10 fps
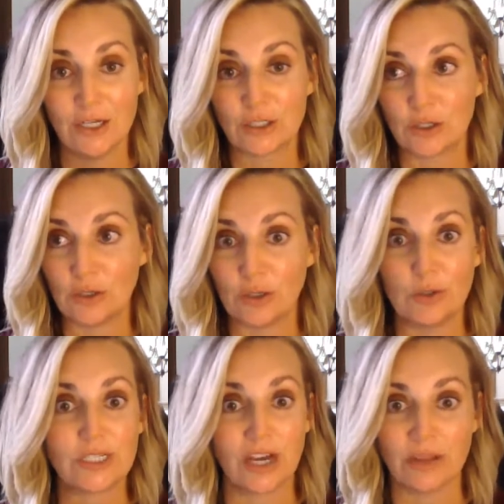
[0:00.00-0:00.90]
So, you know,
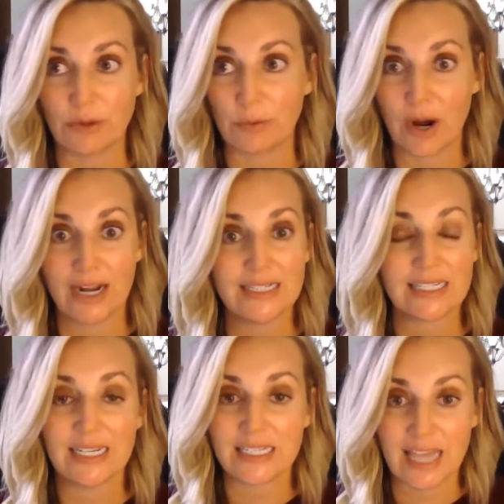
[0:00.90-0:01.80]
you tell them the price.
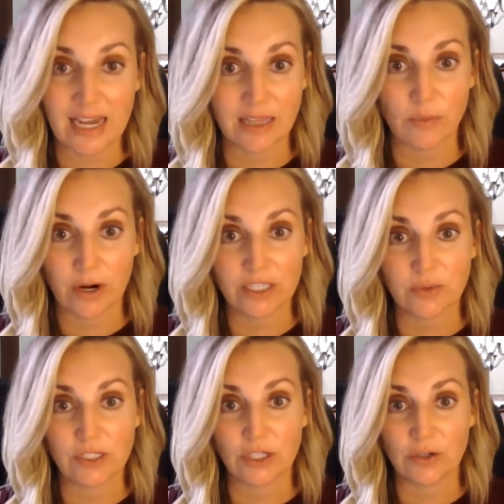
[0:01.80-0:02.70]
Is that in the price
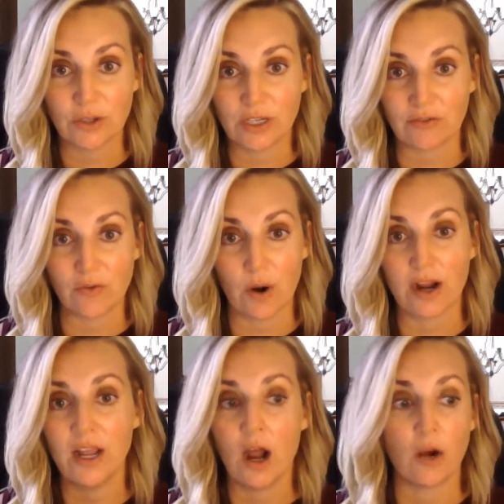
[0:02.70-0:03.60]
range that you're looking for?